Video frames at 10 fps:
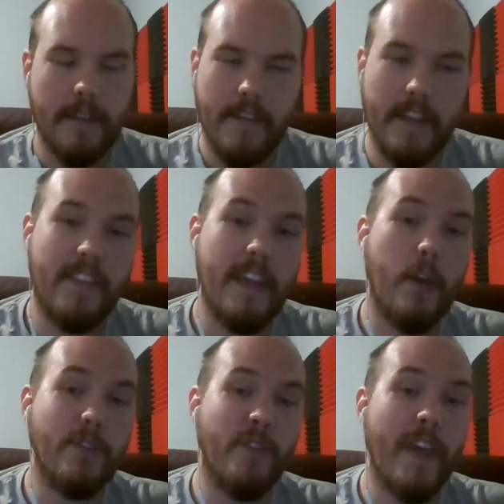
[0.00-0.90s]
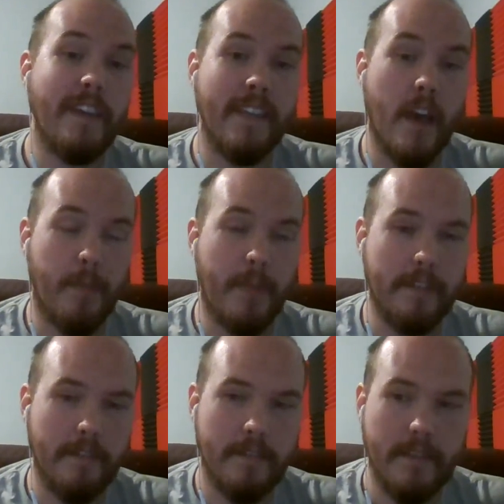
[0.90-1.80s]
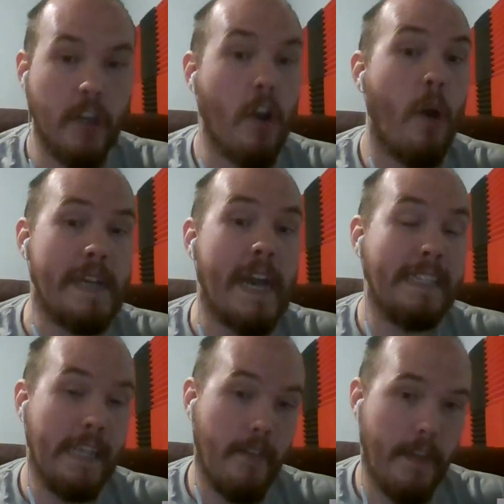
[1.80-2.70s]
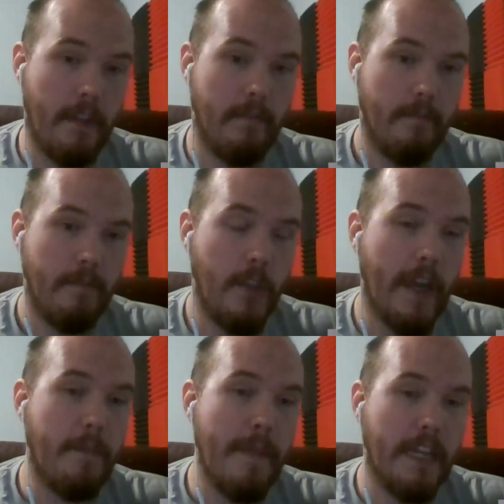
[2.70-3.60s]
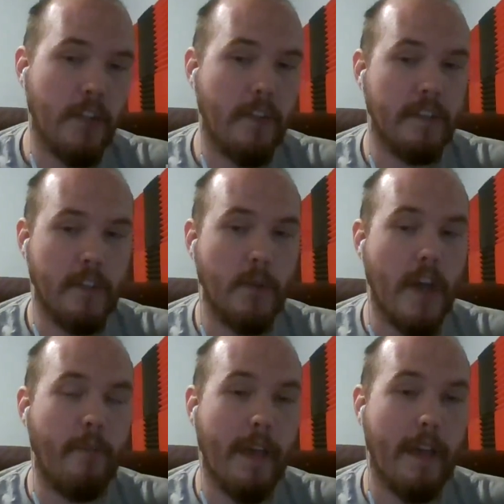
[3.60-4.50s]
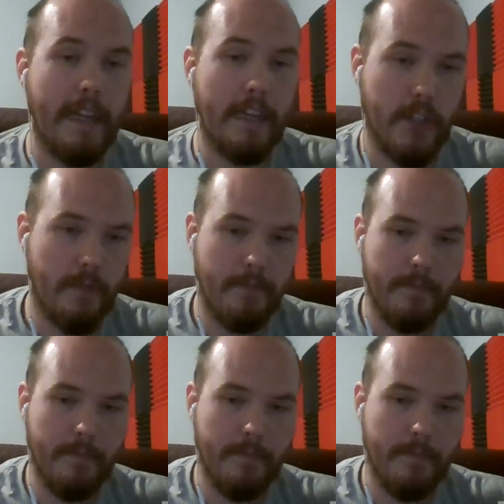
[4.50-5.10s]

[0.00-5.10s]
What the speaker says: This thing goes face up, and you're all we got down there. You got to make sure this goes off without a hitch.